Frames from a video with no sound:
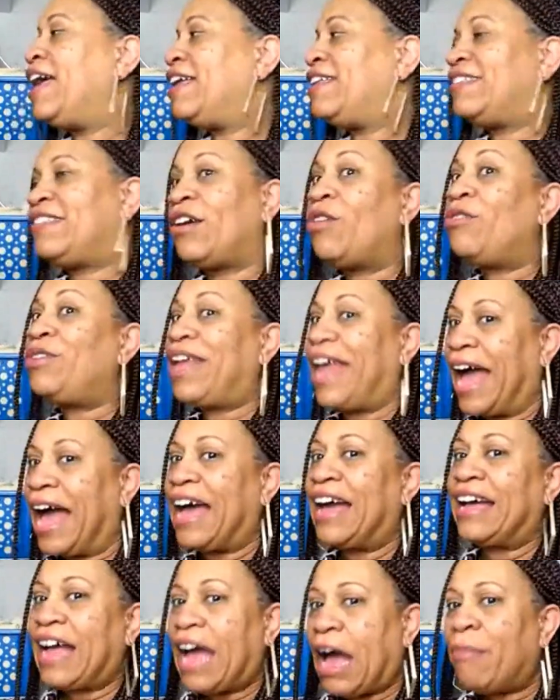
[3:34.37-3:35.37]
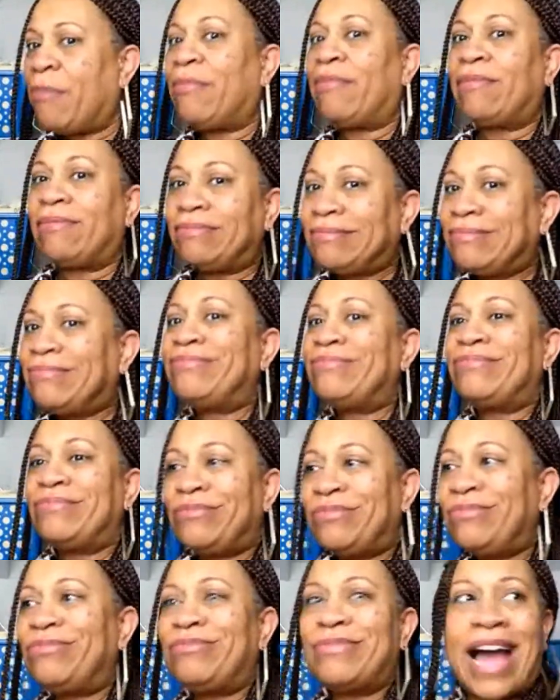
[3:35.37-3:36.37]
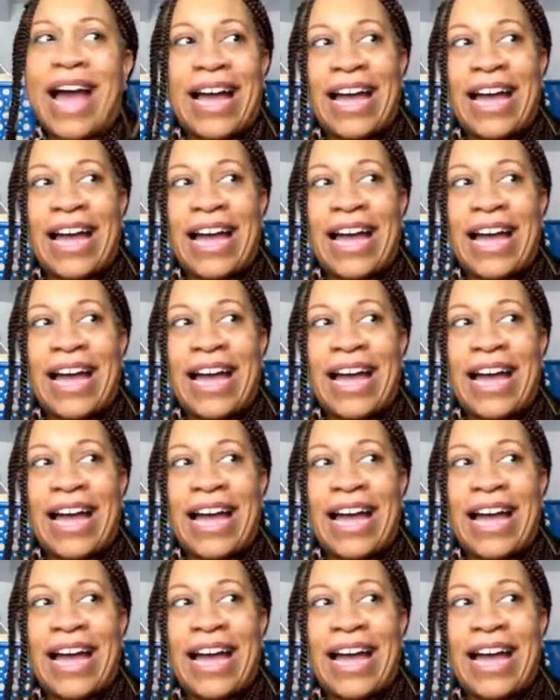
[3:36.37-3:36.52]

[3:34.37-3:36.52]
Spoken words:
So yeah, I